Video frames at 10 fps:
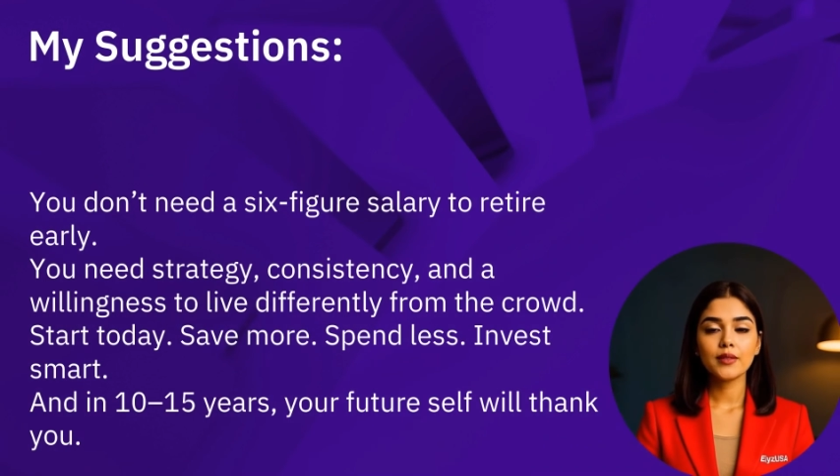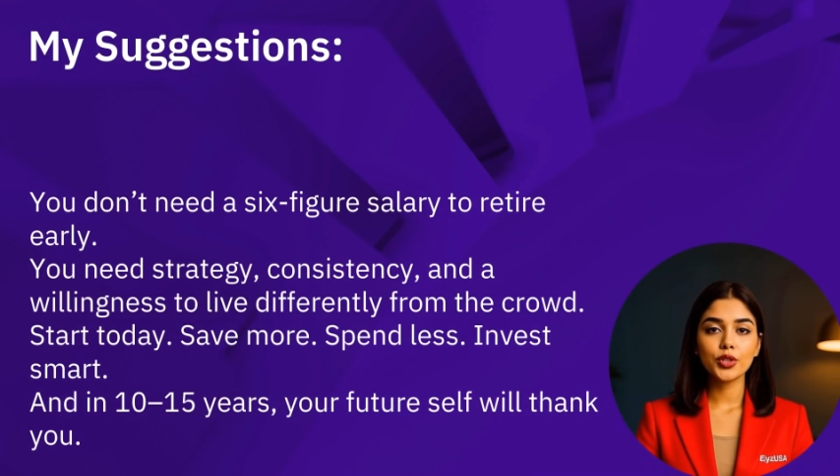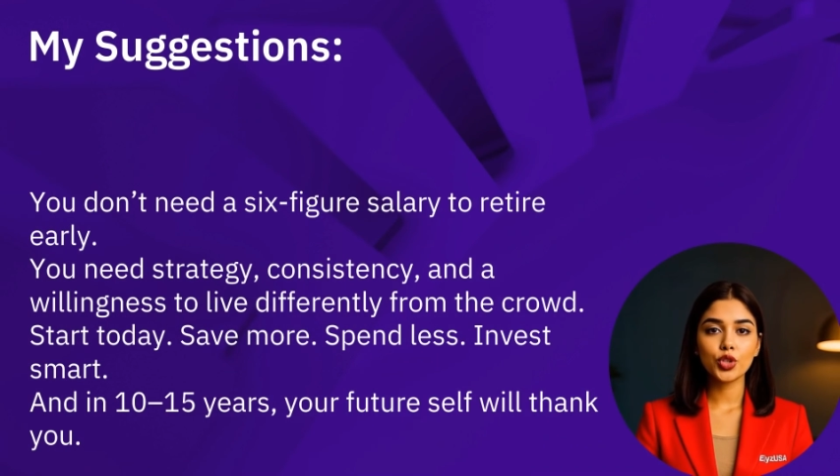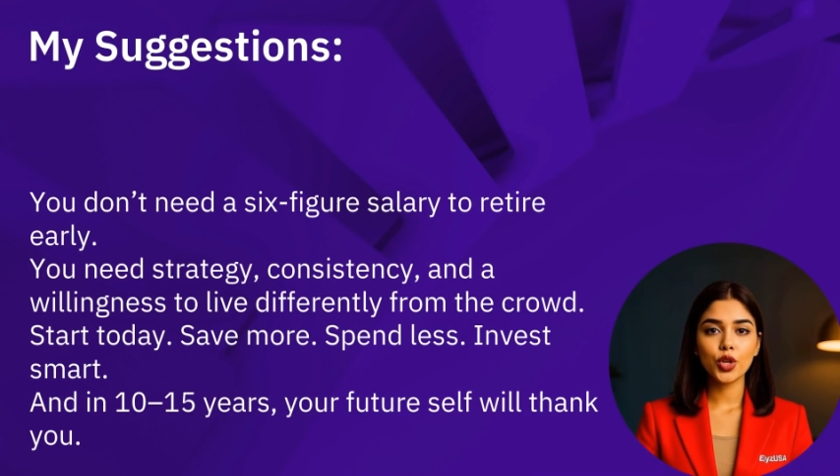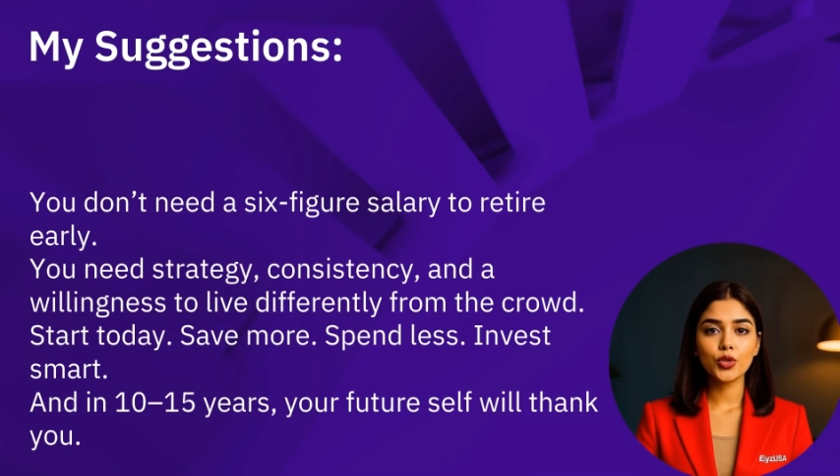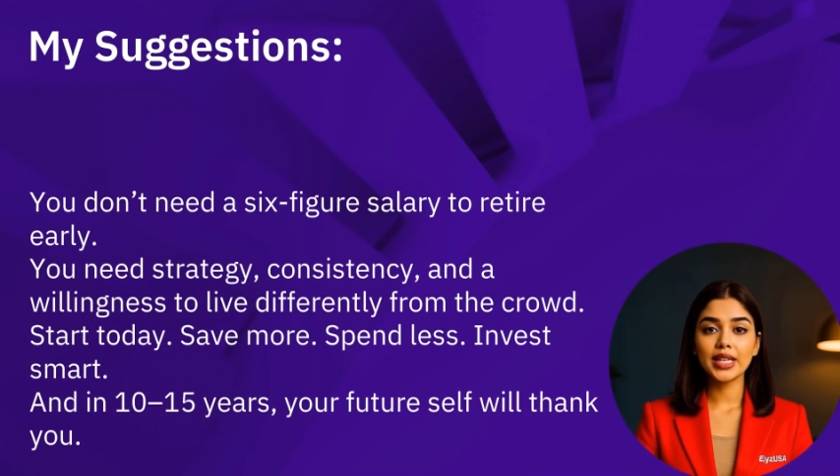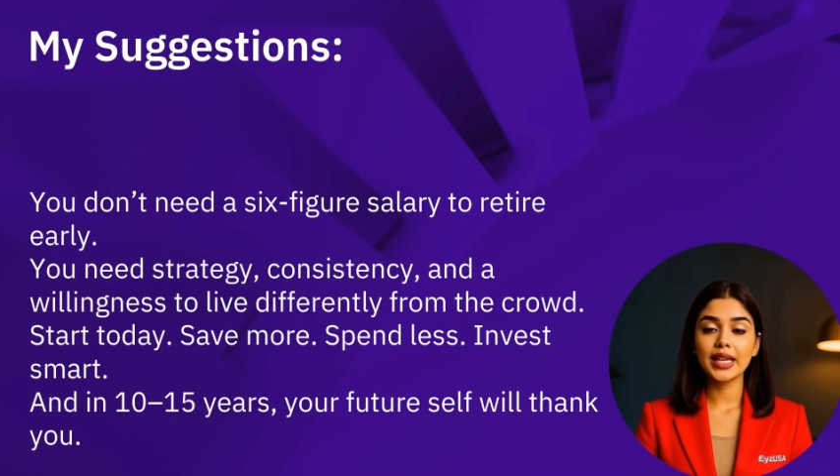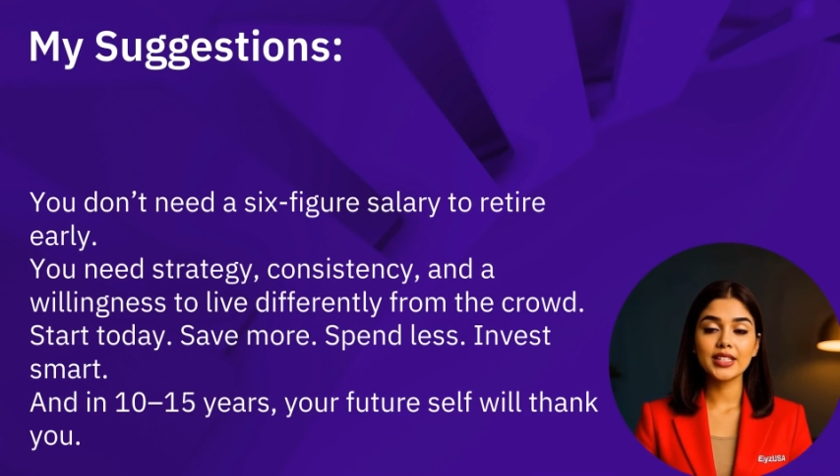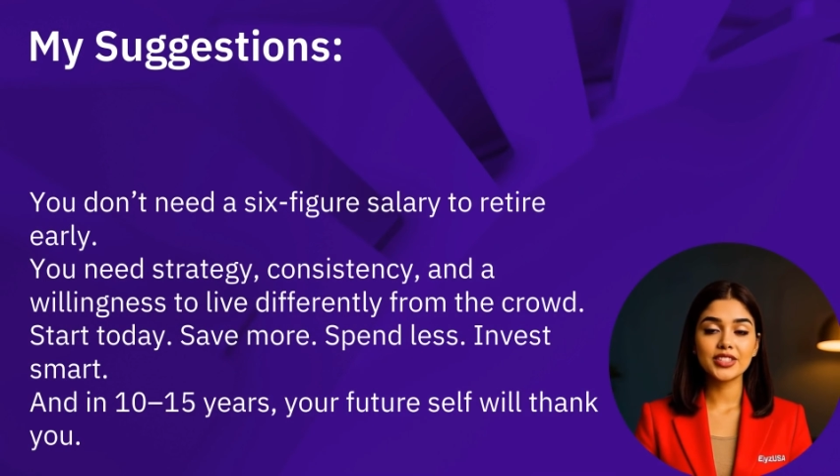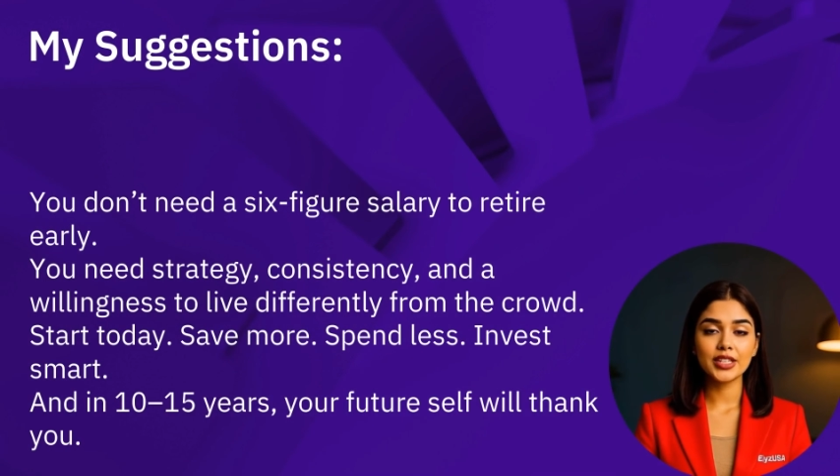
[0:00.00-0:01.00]
you don't
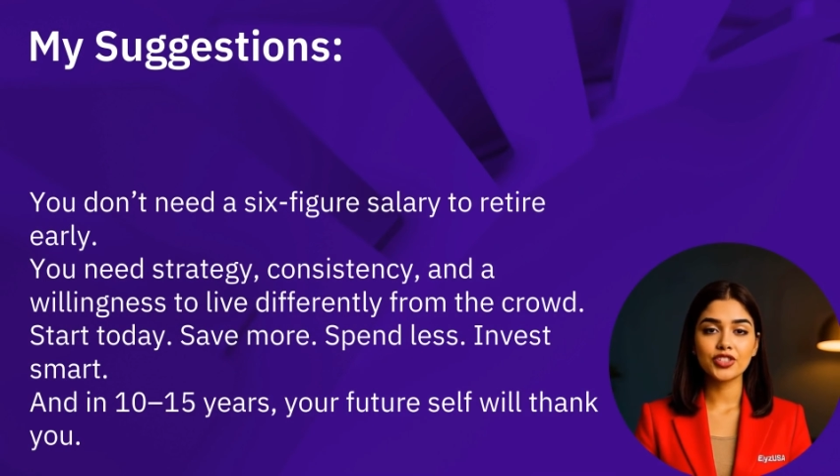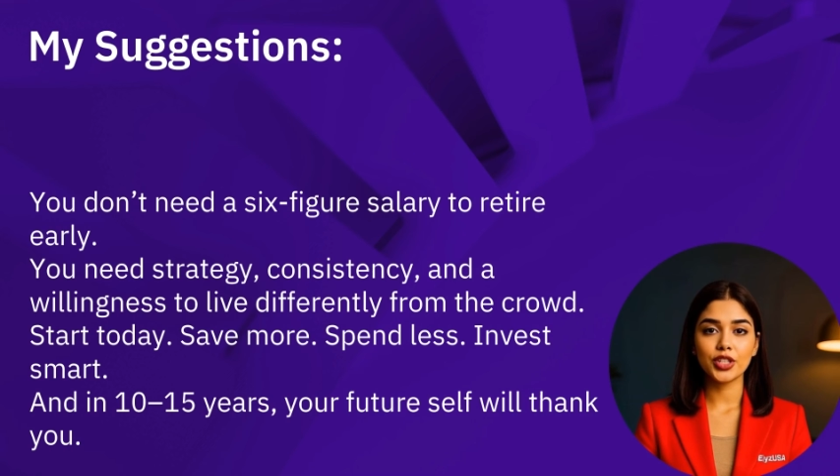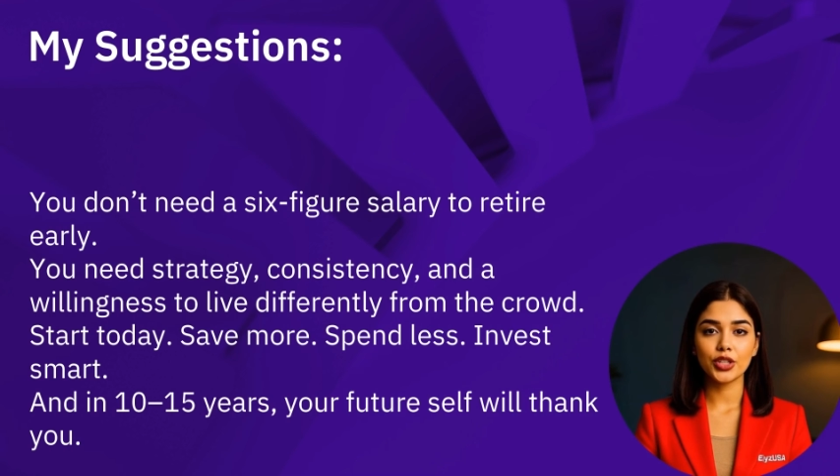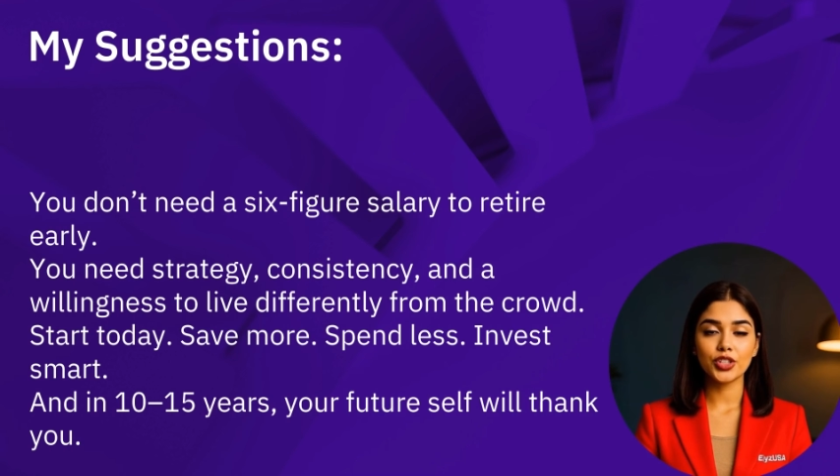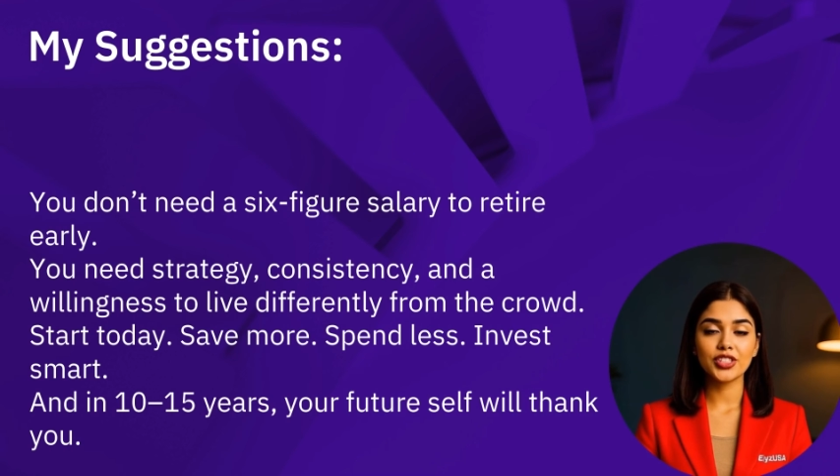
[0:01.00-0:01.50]
need a six-figure